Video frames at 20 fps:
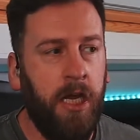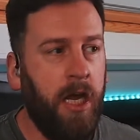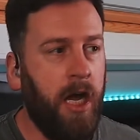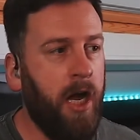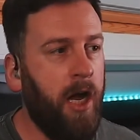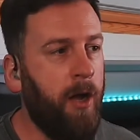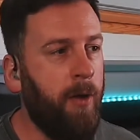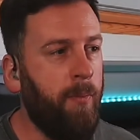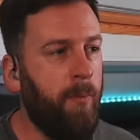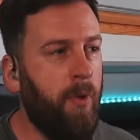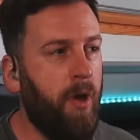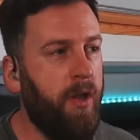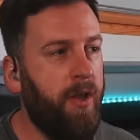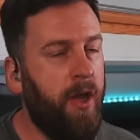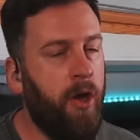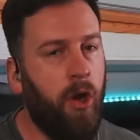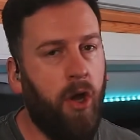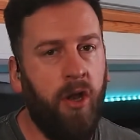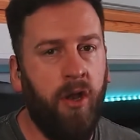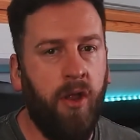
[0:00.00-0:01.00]

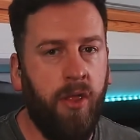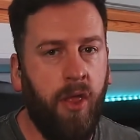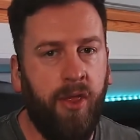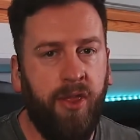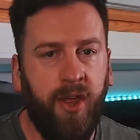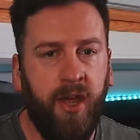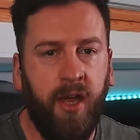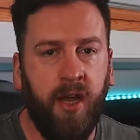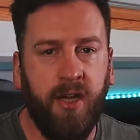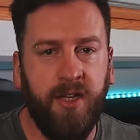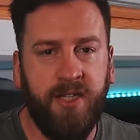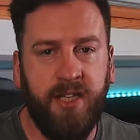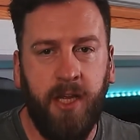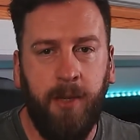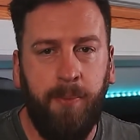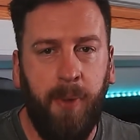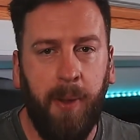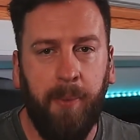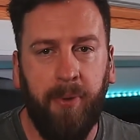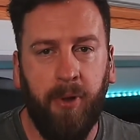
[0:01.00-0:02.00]
Now, another thing I see
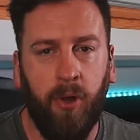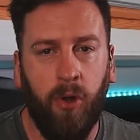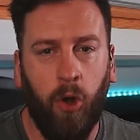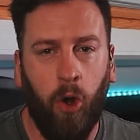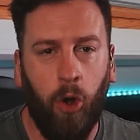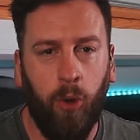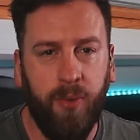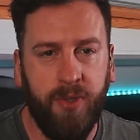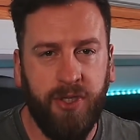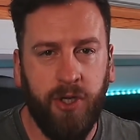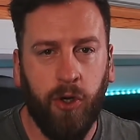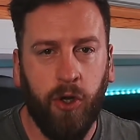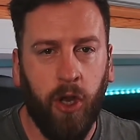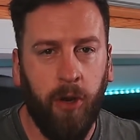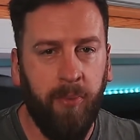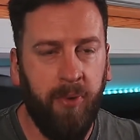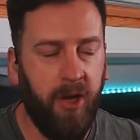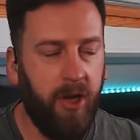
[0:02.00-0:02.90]
people always talking about